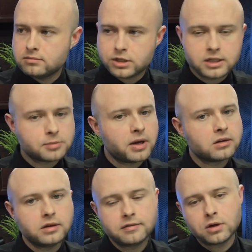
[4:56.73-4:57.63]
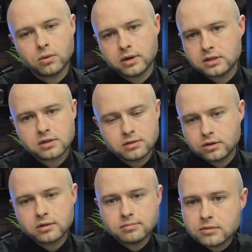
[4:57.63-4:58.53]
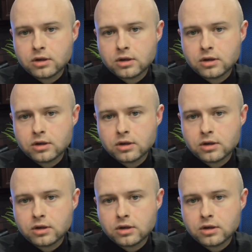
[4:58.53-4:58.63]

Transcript: chase speculative coins, and you could,